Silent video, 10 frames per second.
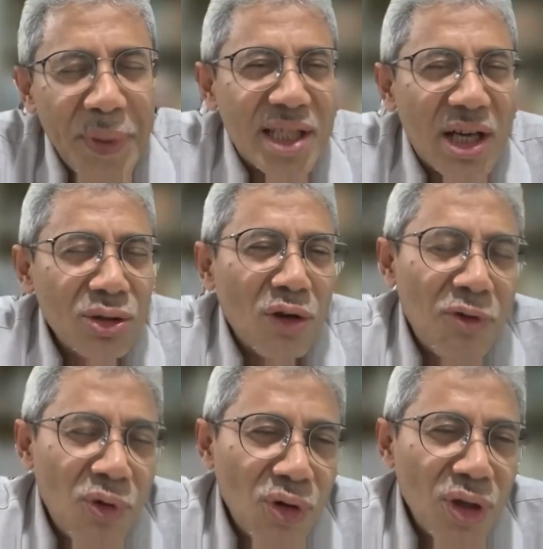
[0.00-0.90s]
phase out
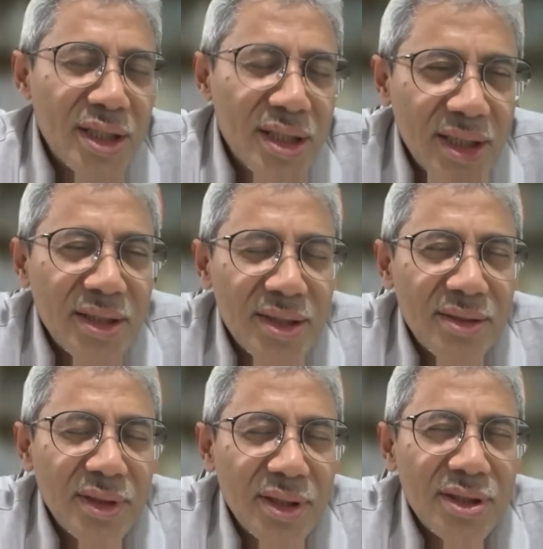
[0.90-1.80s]
of coal
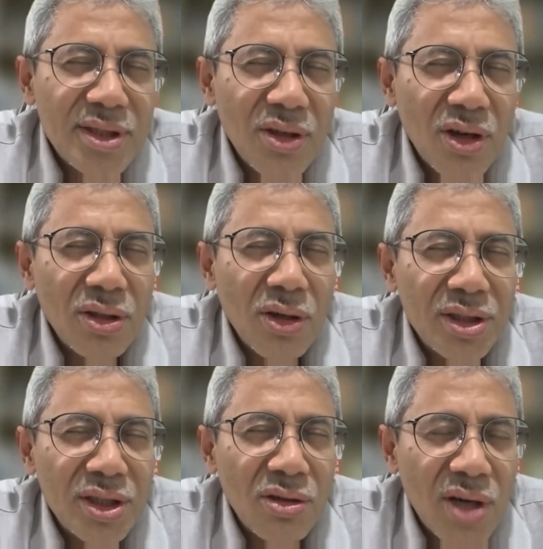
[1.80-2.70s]
is
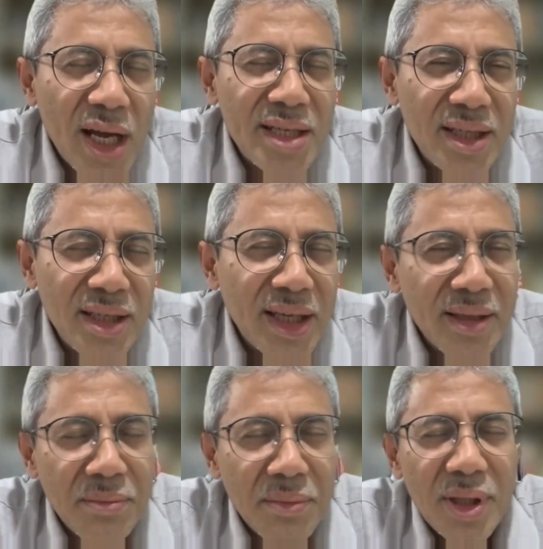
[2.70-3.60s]
on the horizon,
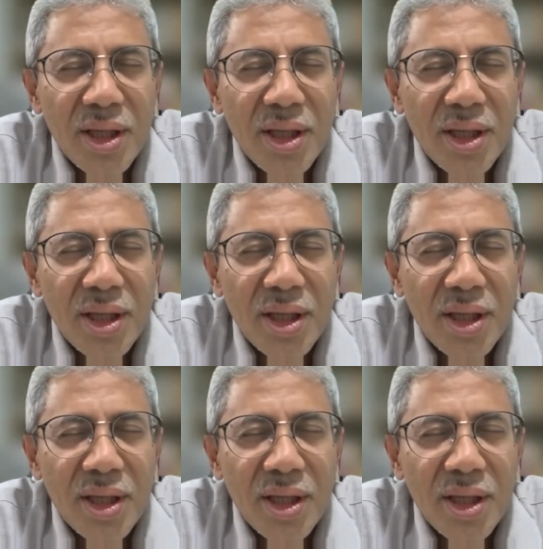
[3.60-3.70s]
and